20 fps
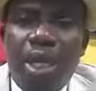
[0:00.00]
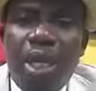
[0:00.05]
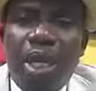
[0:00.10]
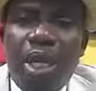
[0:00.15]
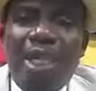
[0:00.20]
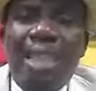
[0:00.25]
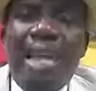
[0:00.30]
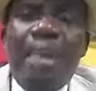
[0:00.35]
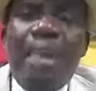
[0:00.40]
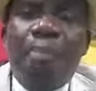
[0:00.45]

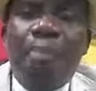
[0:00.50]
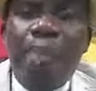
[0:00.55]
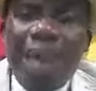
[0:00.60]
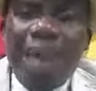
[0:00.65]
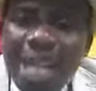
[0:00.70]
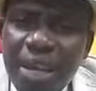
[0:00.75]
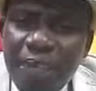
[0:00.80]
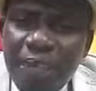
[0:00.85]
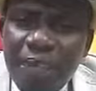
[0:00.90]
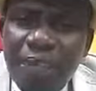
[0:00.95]
The
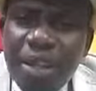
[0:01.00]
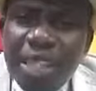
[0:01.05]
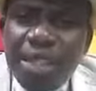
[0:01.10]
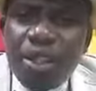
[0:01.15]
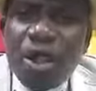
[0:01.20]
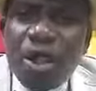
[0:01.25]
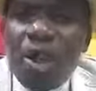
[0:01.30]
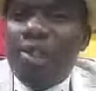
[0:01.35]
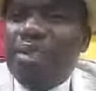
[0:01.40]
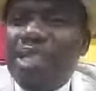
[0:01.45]

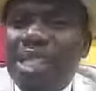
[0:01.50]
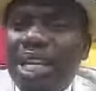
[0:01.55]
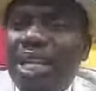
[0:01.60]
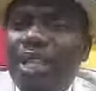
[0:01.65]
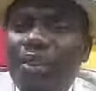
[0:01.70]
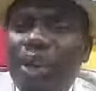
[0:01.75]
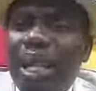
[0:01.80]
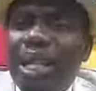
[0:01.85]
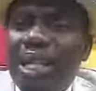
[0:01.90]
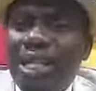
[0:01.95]
benefit of
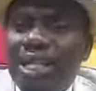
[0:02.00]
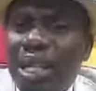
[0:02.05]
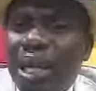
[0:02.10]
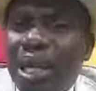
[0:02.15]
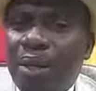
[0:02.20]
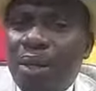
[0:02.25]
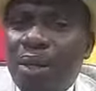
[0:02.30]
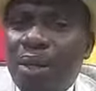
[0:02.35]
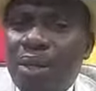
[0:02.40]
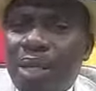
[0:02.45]
sexual
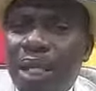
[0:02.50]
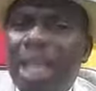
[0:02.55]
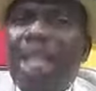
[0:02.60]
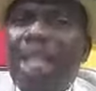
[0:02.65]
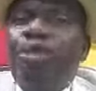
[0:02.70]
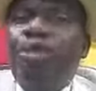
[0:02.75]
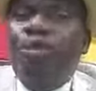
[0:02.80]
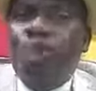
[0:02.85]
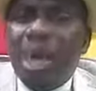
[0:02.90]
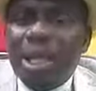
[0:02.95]
intercourse
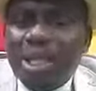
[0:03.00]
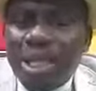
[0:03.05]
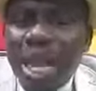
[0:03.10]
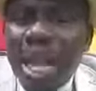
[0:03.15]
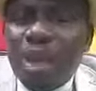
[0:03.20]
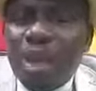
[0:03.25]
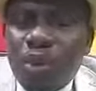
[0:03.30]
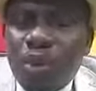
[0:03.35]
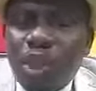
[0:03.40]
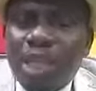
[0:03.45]
is what
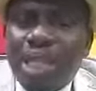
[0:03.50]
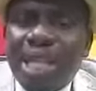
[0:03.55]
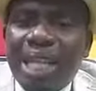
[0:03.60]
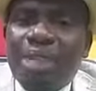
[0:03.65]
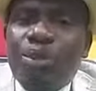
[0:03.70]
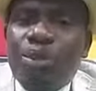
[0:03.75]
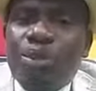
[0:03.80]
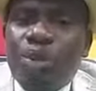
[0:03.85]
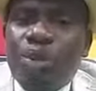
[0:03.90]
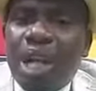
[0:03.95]
I want
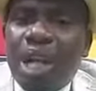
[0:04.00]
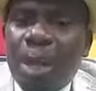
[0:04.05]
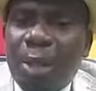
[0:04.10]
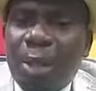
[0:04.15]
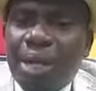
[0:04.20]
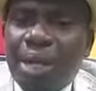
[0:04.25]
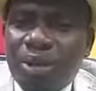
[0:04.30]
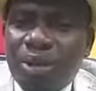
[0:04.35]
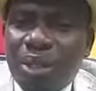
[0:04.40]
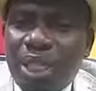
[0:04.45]
us to talk
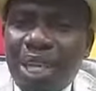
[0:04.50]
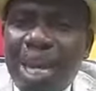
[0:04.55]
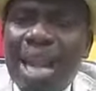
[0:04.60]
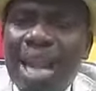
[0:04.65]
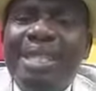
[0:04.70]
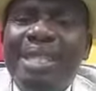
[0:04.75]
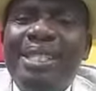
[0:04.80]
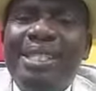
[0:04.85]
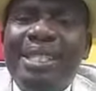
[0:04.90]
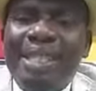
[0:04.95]
about today,
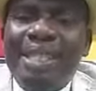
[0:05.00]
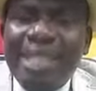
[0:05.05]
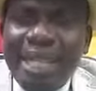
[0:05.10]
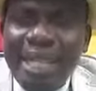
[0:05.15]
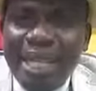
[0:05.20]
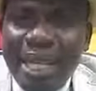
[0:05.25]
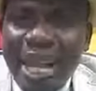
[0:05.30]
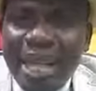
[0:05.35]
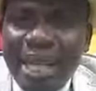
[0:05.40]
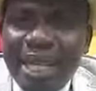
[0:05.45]
and
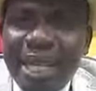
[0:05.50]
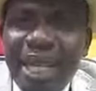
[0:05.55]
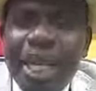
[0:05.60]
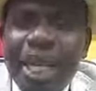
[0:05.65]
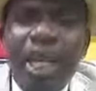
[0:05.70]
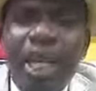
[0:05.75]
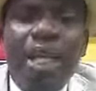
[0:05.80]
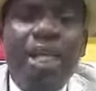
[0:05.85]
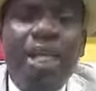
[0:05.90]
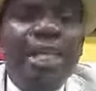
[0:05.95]
see that
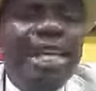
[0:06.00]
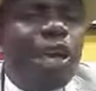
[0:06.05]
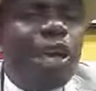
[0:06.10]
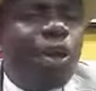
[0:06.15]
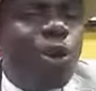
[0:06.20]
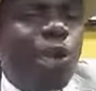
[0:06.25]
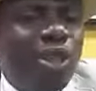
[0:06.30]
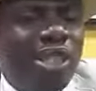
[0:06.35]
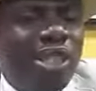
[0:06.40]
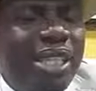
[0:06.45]
the
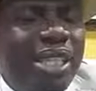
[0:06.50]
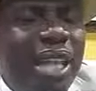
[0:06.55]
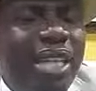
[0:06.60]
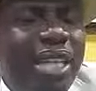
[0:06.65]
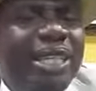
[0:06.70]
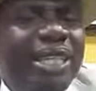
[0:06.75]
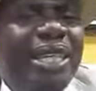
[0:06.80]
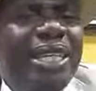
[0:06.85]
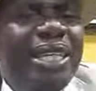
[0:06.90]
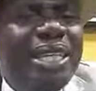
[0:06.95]

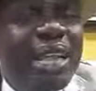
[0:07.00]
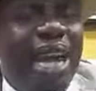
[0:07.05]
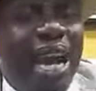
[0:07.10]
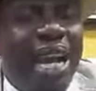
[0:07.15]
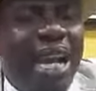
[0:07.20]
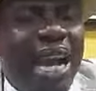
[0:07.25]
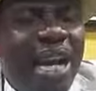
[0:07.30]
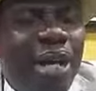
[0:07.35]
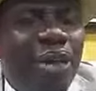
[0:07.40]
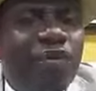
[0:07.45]
constant
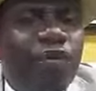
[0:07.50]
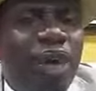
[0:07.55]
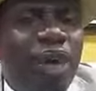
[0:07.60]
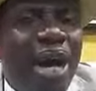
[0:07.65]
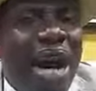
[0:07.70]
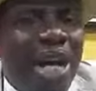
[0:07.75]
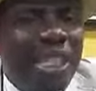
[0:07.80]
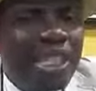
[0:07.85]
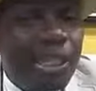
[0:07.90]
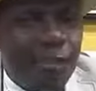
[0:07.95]
denial of your
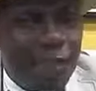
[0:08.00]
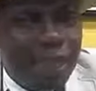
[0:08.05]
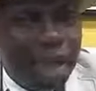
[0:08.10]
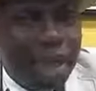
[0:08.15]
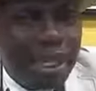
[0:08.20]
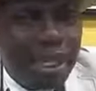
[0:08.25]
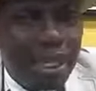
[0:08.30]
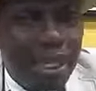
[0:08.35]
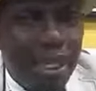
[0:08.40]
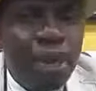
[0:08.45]

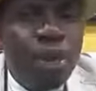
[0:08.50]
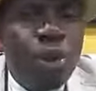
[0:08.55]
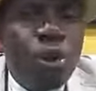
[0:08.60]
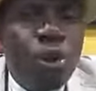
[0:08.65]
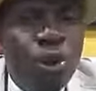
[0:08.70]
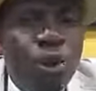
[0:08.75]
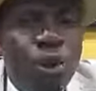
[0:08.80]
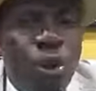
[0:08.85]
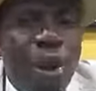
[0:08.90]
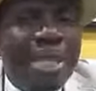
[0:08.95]
husband
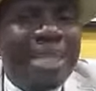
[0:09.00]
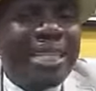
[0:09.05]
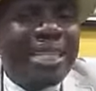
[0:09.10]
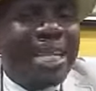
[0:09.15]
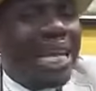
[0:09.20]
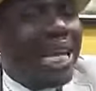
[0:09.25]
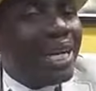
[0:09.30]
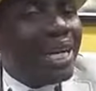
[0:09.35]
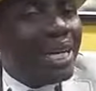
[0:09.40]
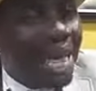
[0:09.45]
who has
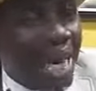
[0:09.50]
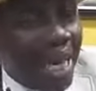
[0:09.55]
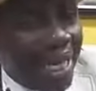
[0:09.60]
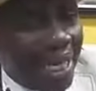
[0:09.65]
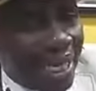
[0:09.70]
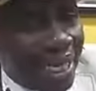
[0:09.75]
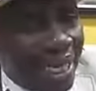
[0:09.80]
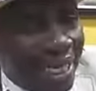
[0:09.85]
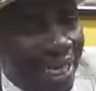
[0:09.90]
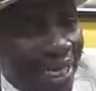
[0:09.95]

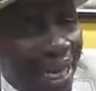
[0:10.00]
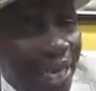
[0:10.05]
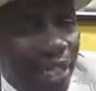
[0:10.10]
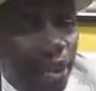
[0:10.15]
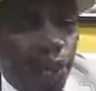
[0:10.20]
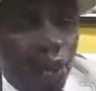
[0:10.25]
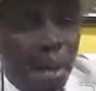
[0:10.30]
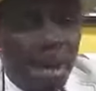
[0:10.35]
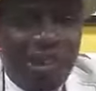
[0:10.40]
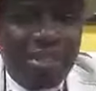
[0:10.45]

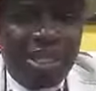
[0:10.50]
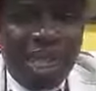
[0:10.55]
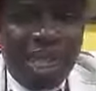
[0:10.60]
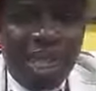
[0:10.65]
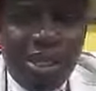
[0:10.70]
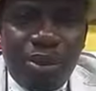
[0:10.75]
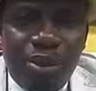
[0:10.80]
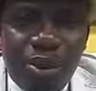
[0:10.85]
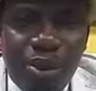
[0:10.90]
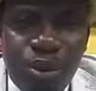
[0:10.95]
erected to have
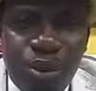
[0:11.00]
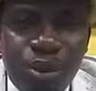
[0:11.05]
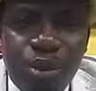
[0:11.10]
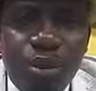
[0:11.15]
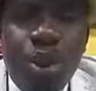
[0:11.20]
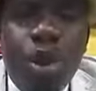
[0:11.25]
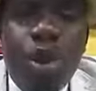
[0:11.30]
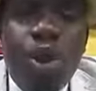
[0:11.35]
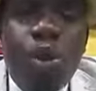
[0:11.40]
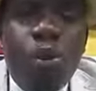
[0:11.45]
sex with
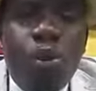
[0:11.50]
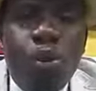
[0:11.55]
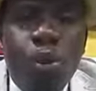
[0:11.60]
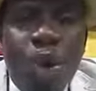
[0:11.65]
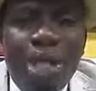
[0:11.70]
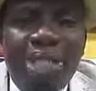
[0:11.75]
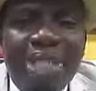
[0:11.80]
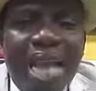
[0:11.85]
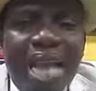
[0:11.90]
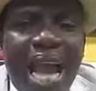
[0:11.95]
you,
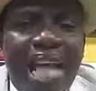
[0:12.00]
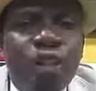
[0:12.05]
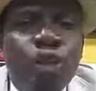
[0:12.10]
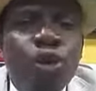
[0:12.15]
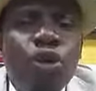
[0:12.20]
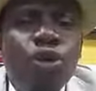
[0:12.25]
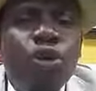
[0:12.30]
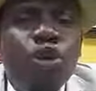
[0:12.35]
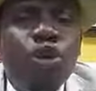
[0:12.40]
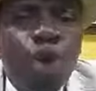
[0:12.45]
what are
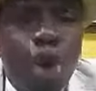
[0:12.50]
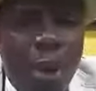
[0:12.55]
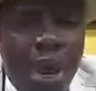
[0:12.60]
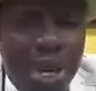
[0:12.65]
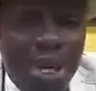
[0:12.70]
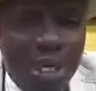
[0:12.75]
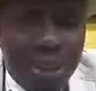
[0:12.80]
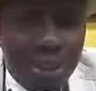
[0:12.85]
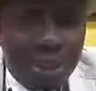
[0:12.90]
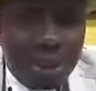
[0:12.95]
you
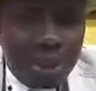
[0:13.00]
doing